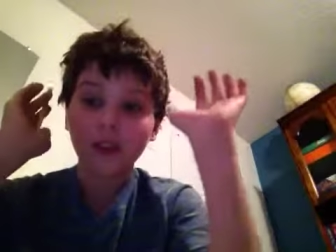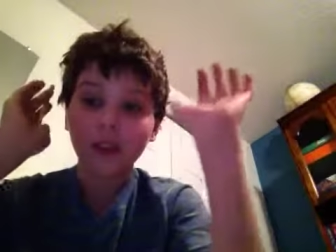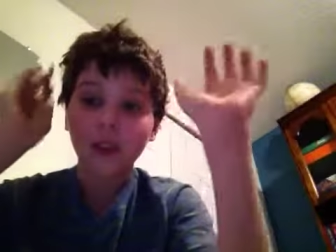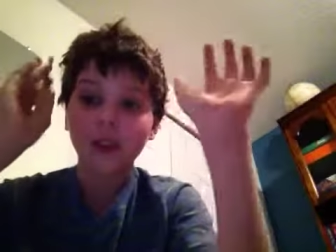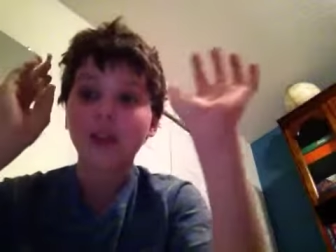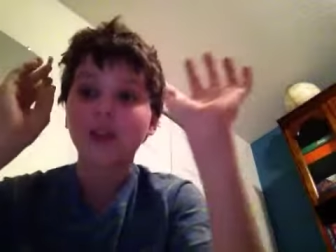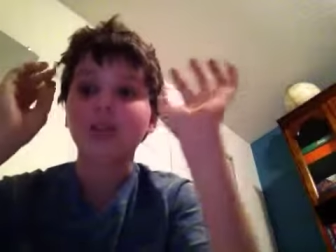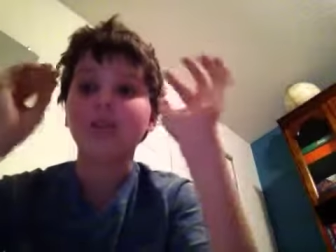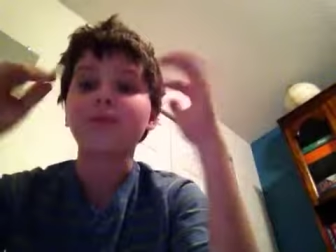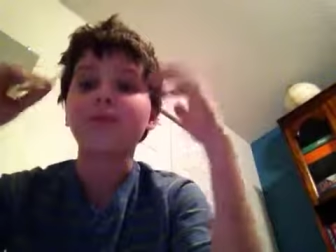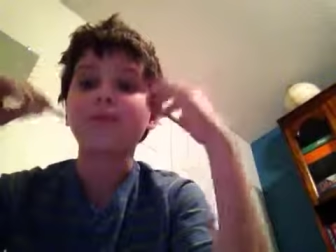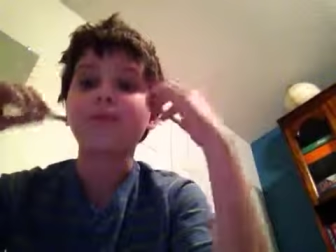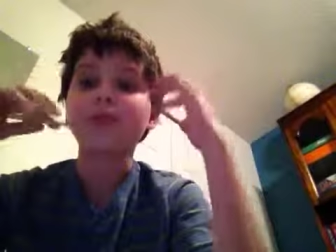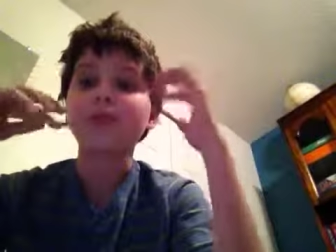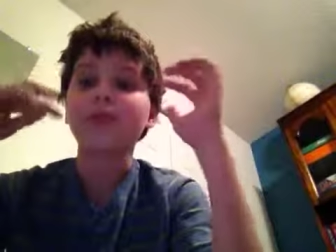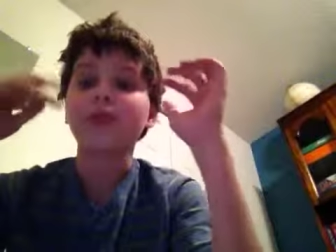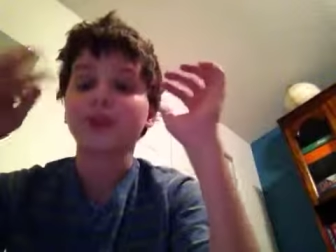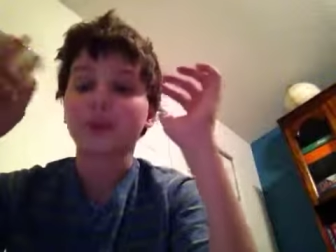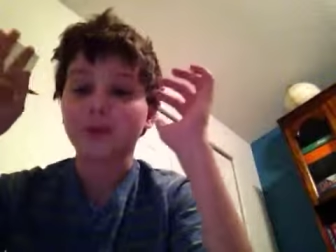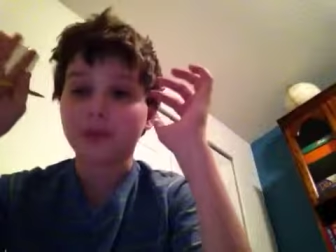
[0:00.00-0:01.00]
Because
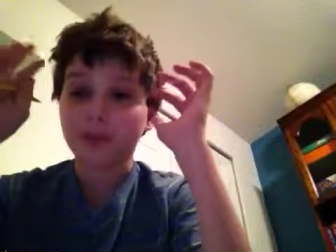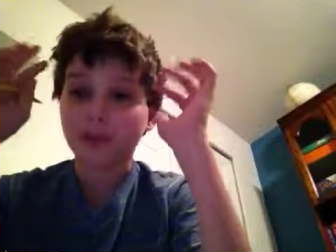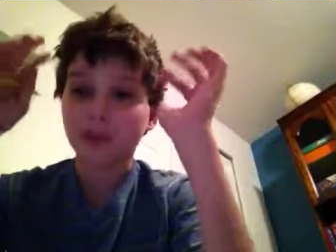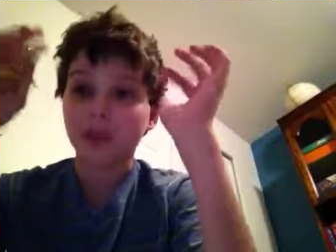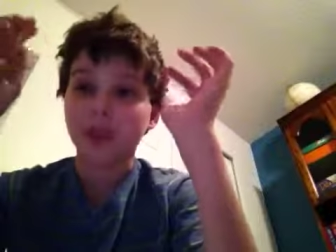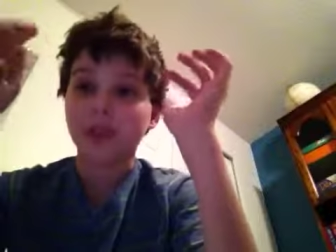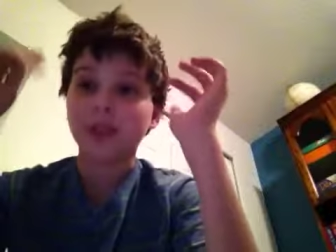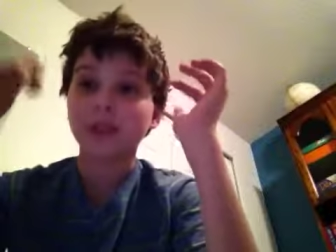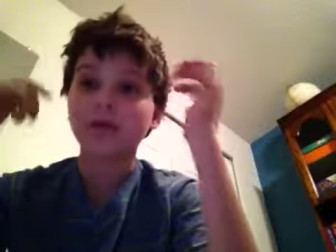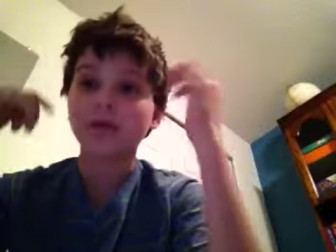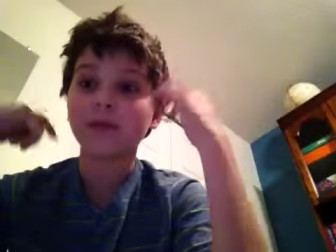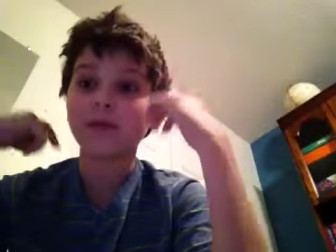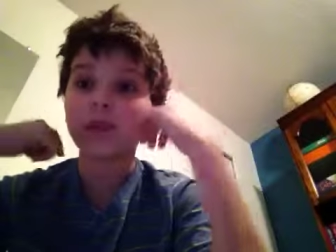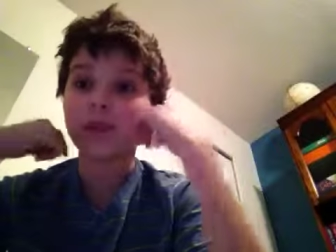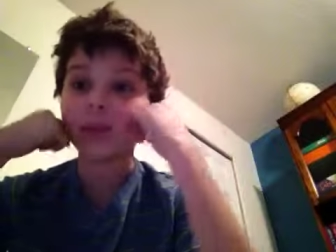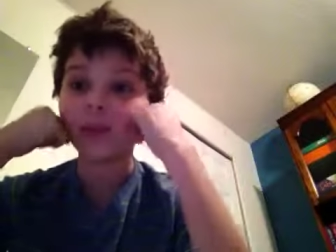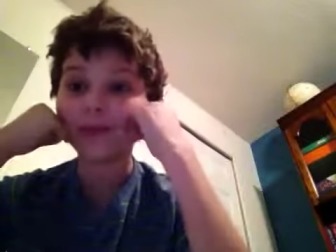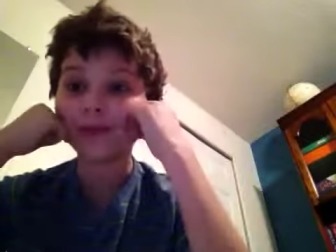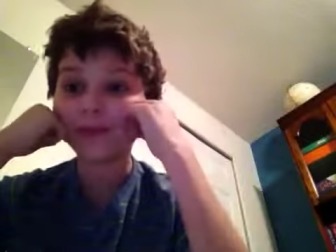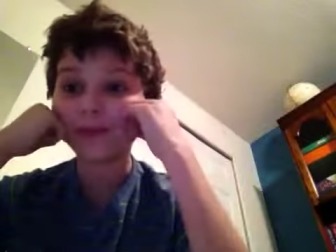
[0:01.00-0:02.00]
Kirby's amazing, you know?